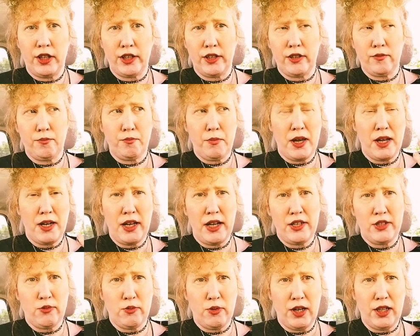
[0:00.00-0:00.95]
like
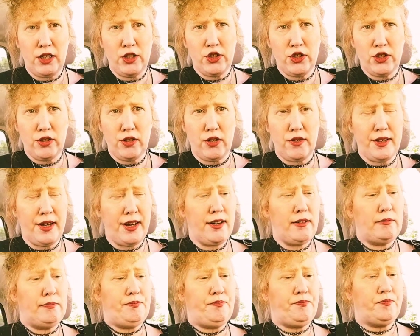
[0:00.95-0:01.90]
mayonnaise and relish and all
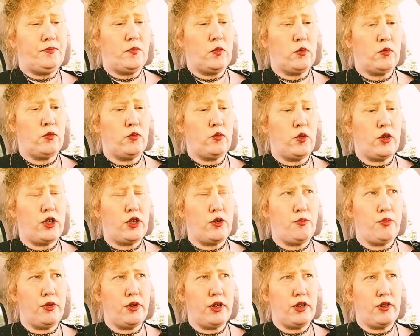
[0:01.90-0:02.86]
that, where you
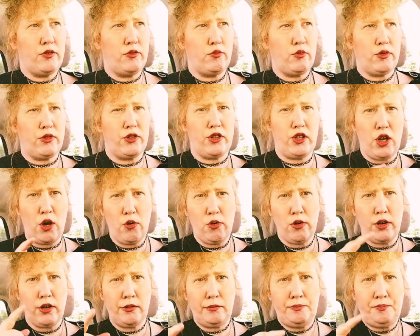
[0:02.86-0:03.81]
put it in with the
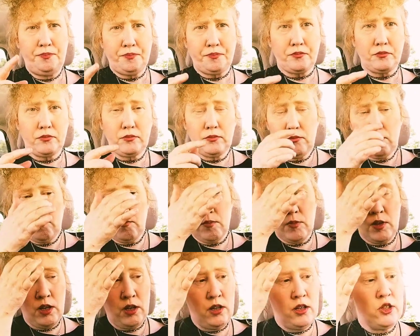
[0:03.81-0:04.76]
yolk.
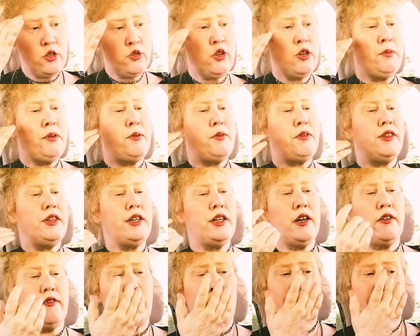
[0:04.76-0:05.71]
That's what it made me think
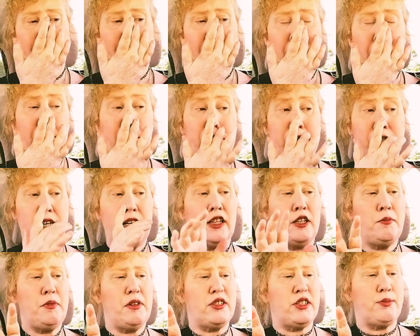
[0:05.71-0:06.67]
of. But it's got a
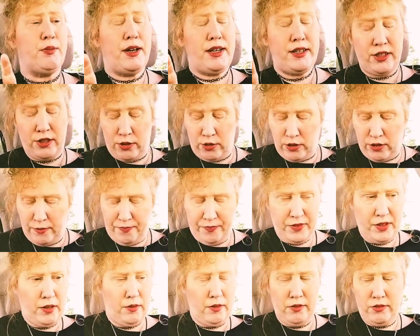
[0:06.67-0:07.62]
little bit of spice to it.
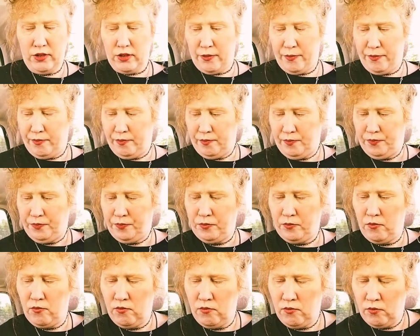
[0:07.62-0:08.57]
I'll have to
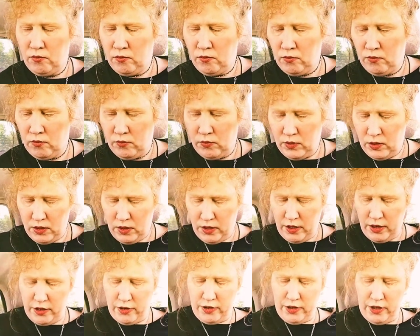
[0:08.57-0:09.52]

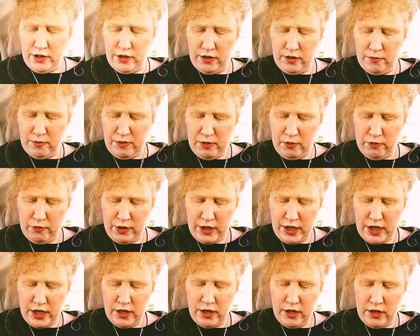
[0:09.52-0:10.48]
hang on here. Let me
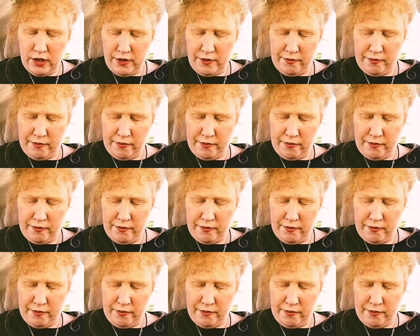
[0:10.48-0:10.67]
read